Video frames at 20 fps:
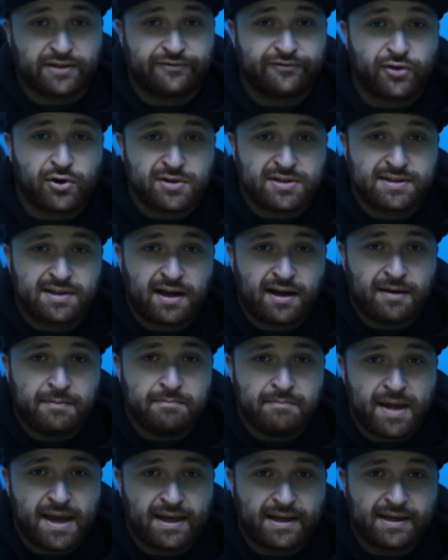the first
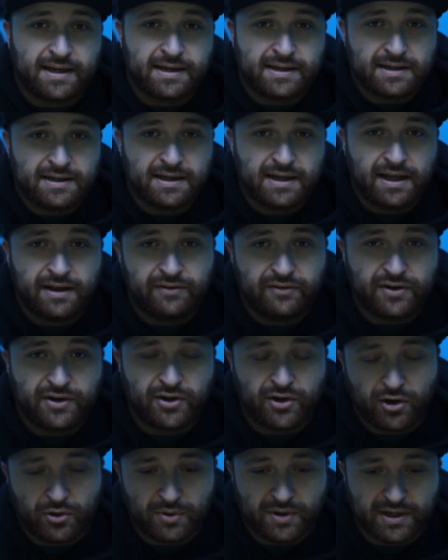time making a
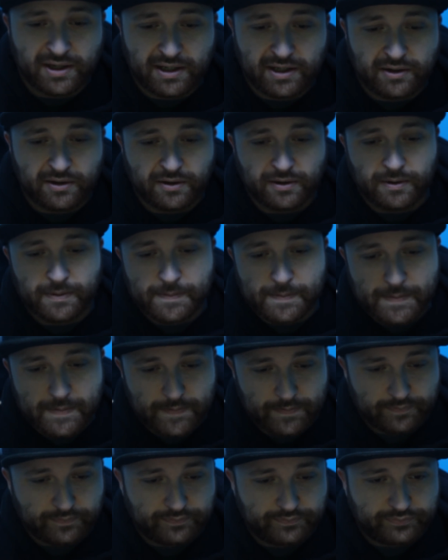video in here.
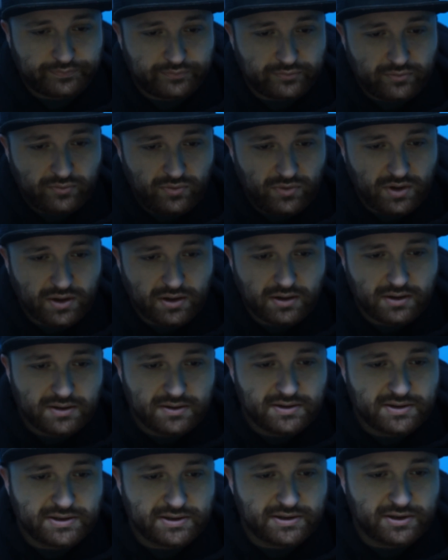
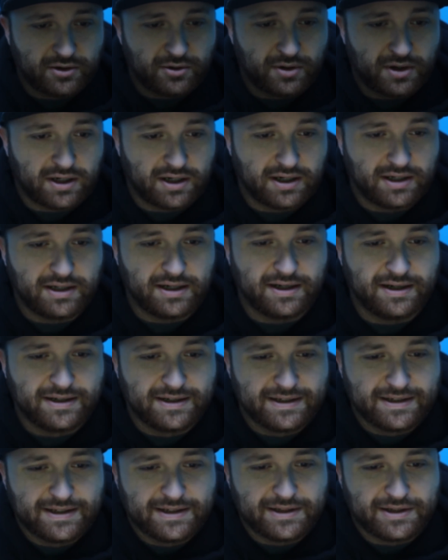So a
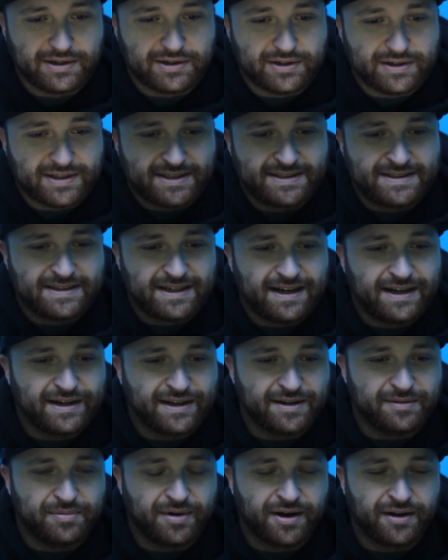little
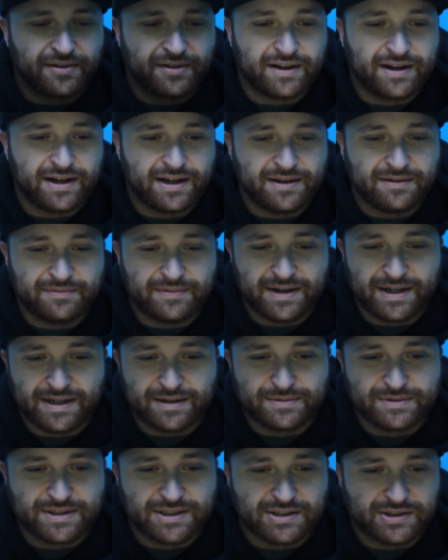excited about that. Man,
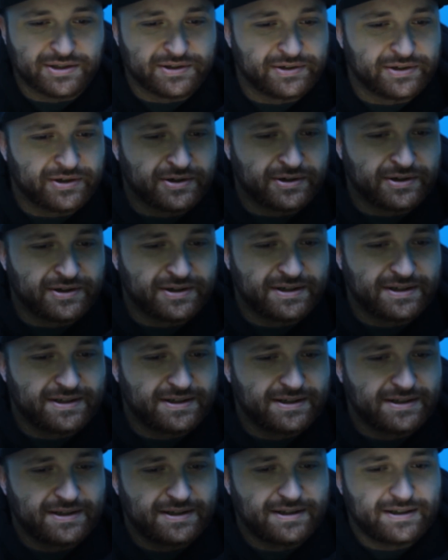I'm such a nerd.
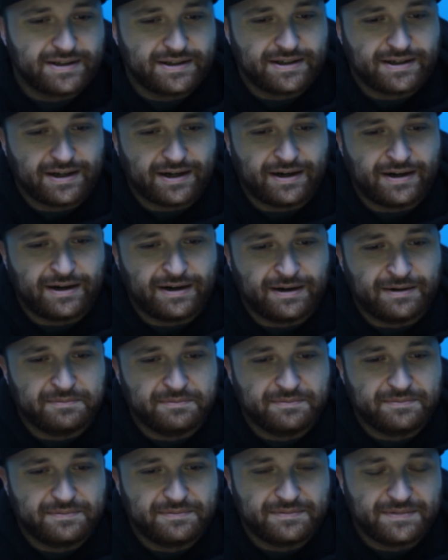
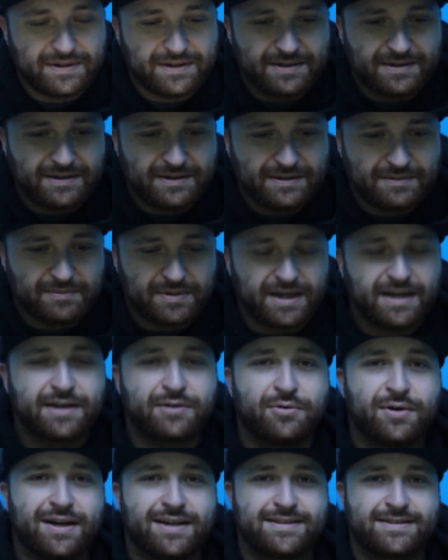But
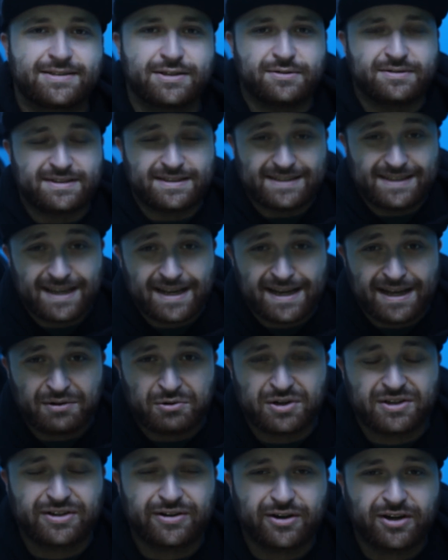anyways, so today I
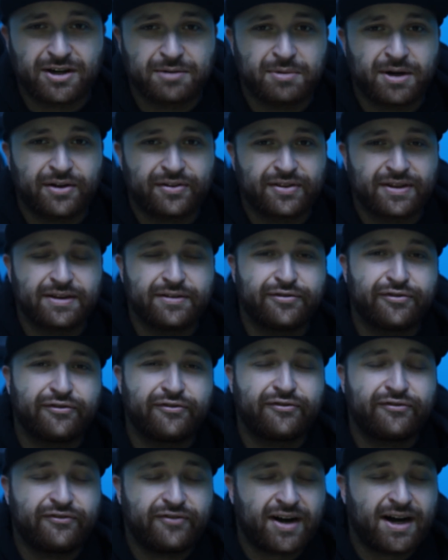want to talk about the
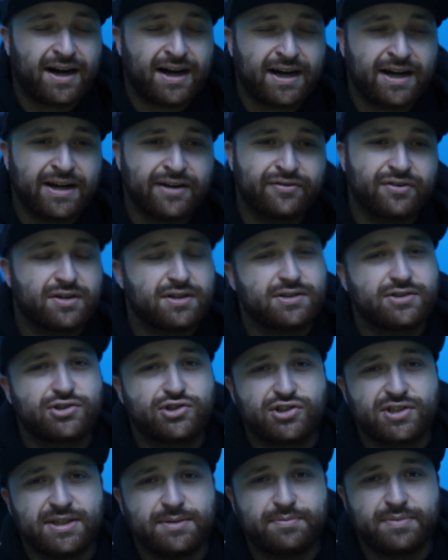5
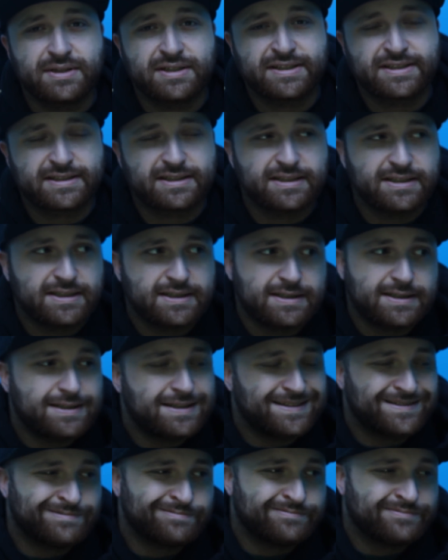cheapest,
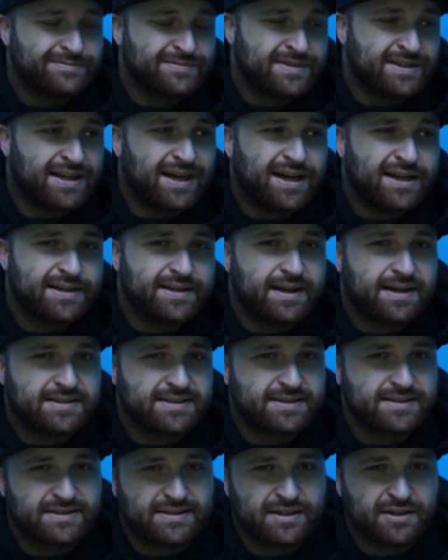not
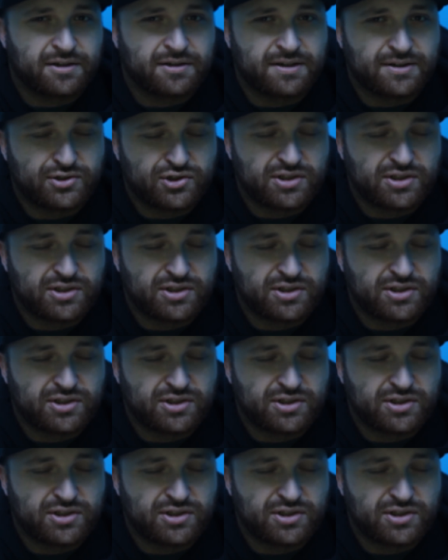necessarily